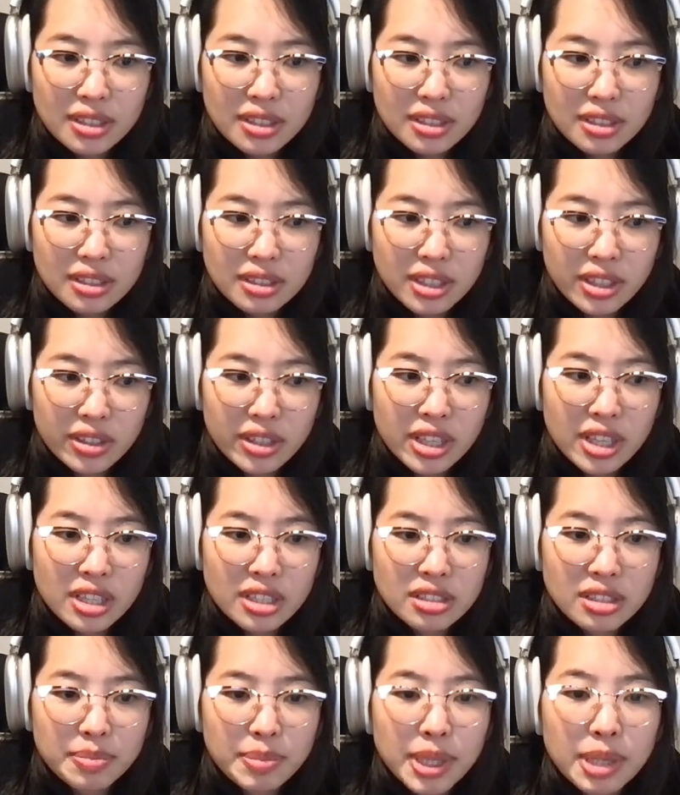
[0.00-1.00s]
there is
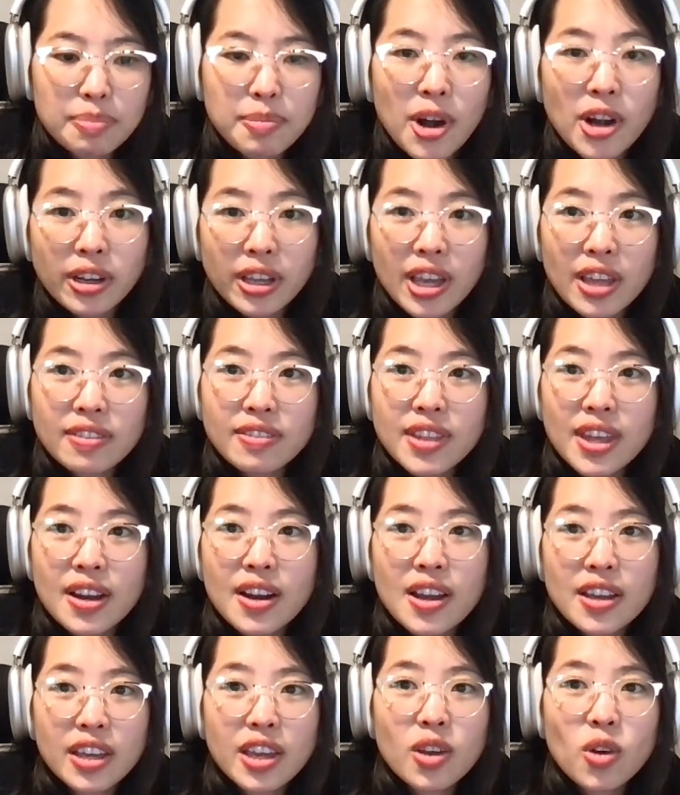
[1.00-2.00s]
a big market that I
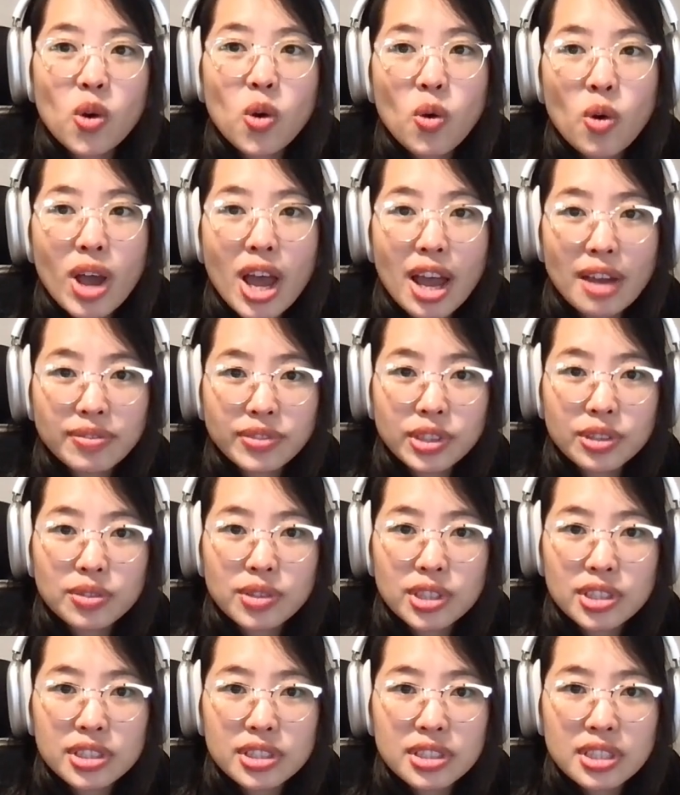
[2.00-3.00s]
can go
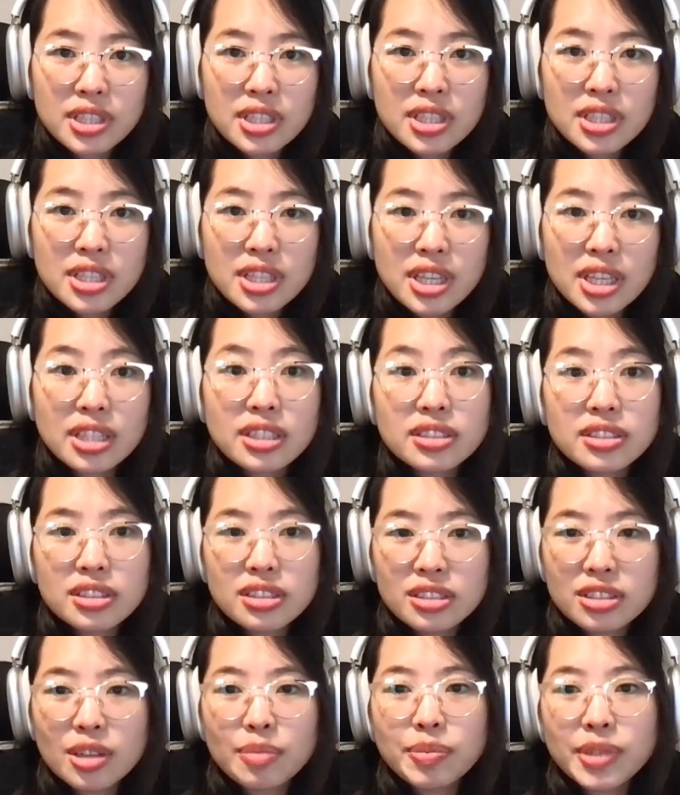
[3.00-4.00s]
afterwards is
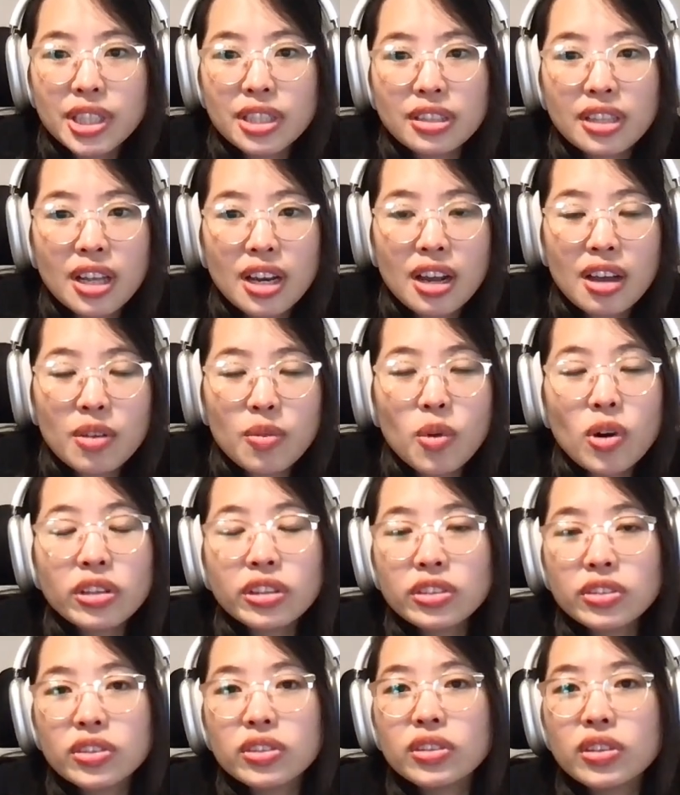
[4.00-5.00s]
something that I
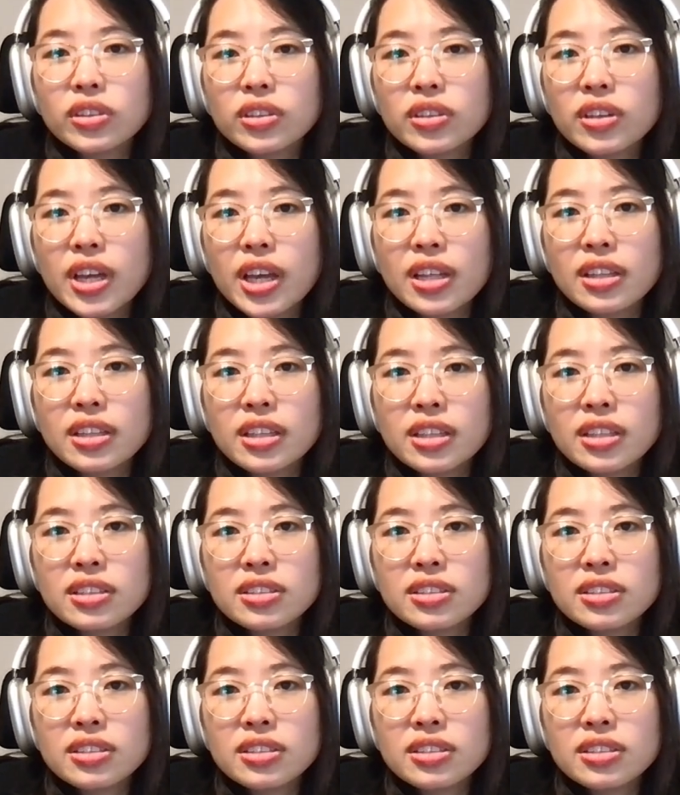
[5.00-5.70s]
wanted to do. And it is